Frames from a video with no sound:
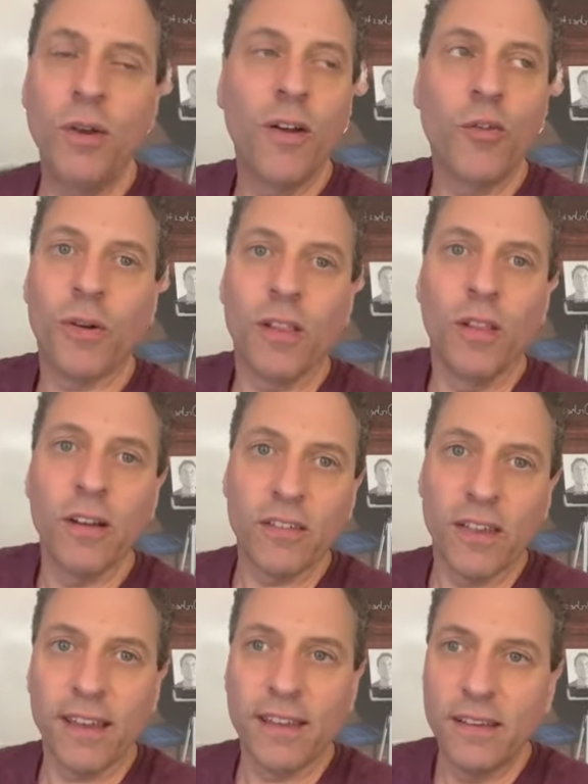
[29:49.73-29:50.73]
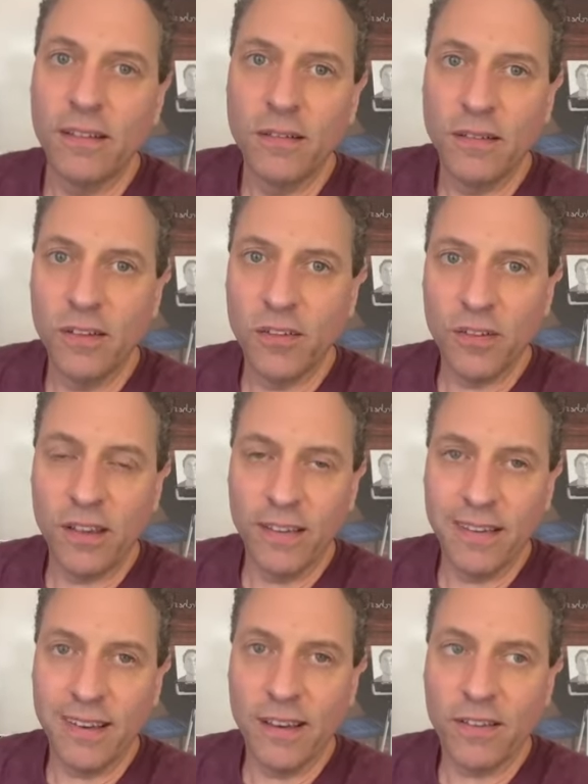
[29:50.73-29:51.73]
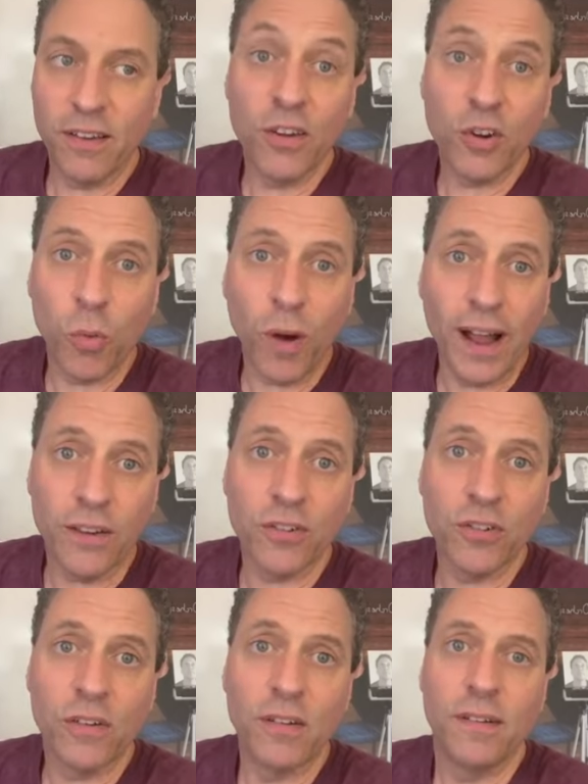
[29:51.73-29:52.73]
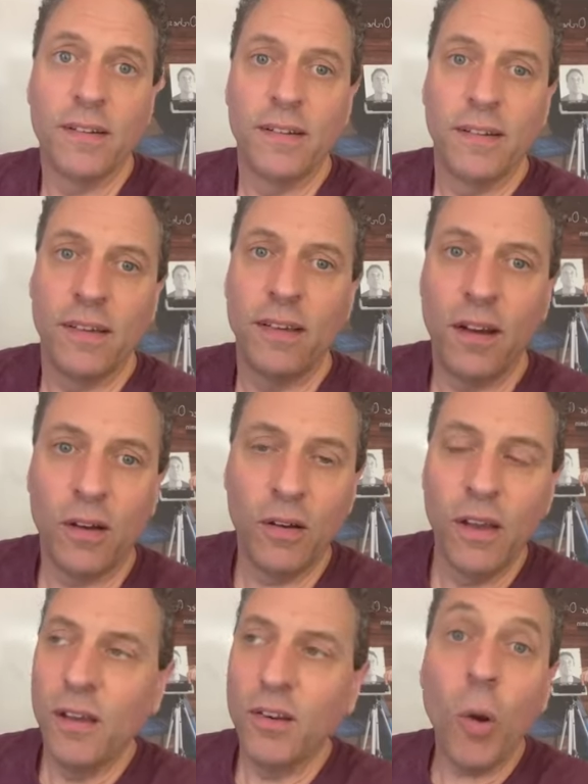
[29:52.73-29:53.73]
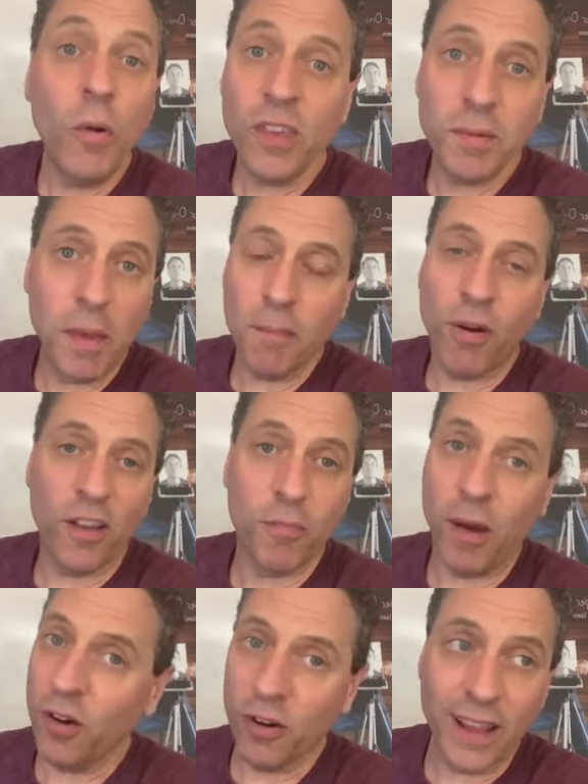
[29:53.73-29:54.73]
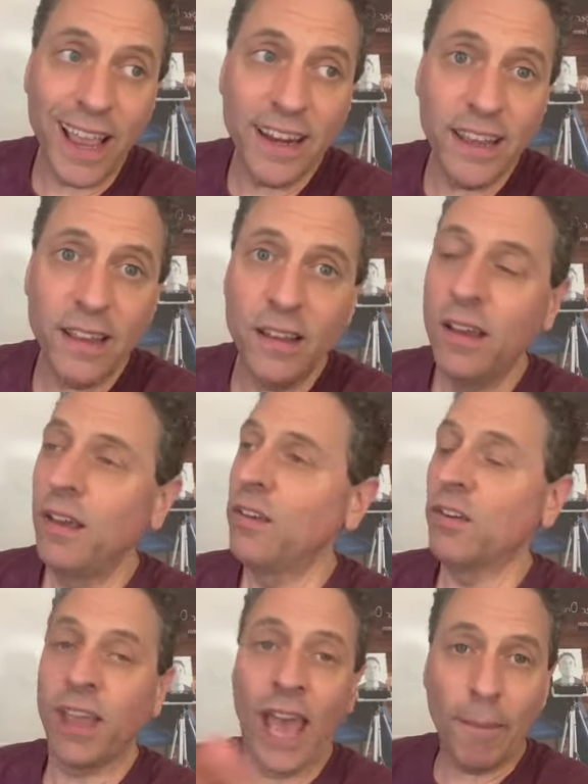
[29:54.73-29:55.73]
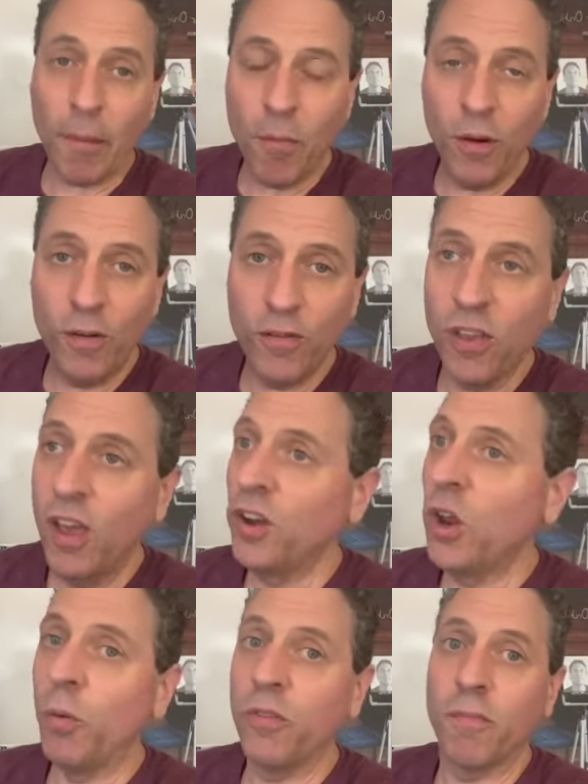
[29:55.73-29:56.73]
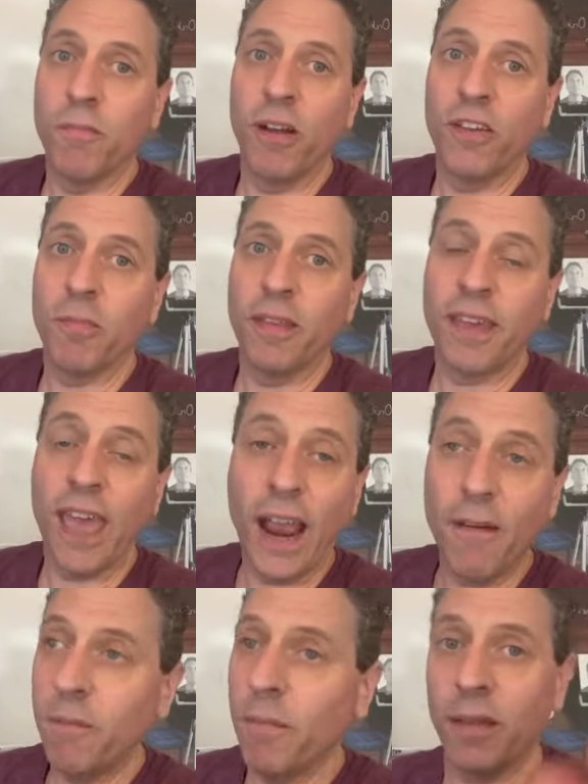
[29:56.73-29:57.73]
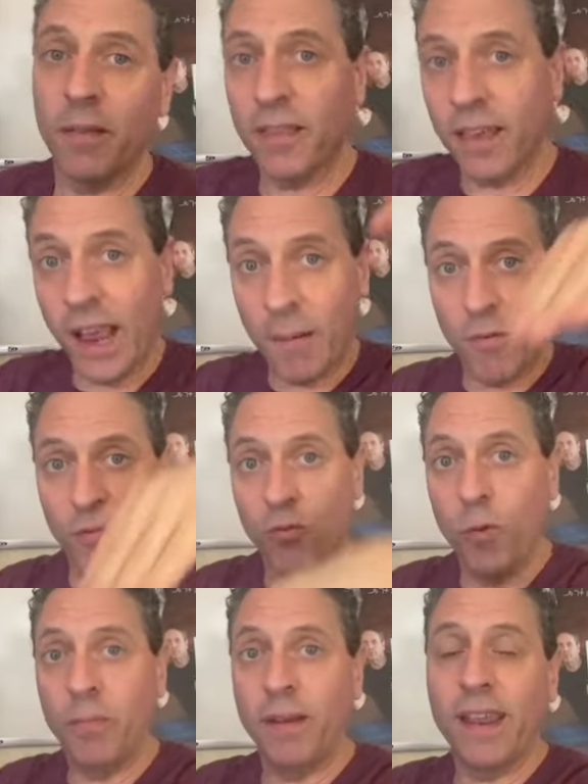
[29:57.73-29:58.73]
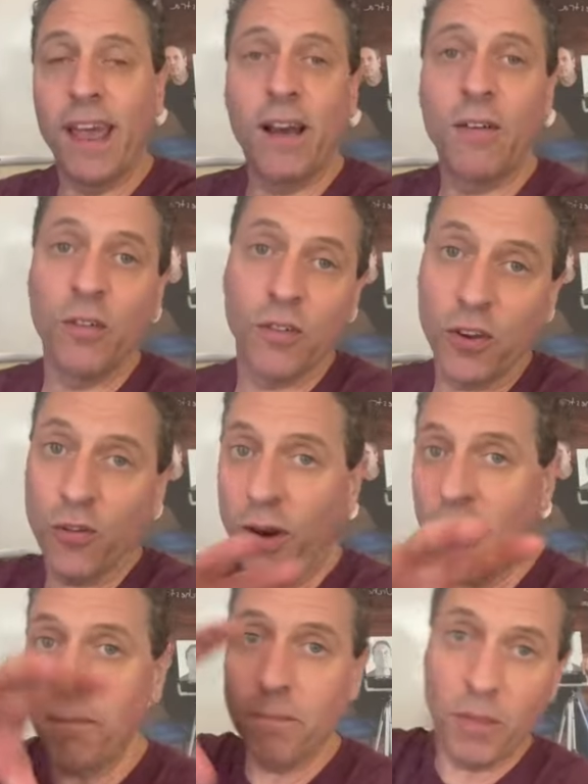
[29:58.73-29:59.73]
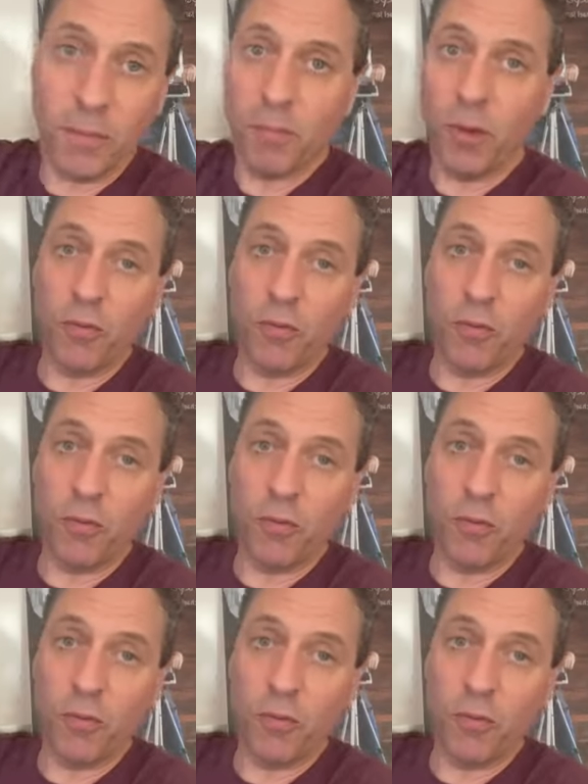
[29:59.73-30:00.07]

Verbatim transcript: Who cares what it looks like? Is it, is it, is it good to watch? You know, no one's going to be impressed by your lighting, your camera moves. No one's impressed by the camera, by the camera swooping down or the crane.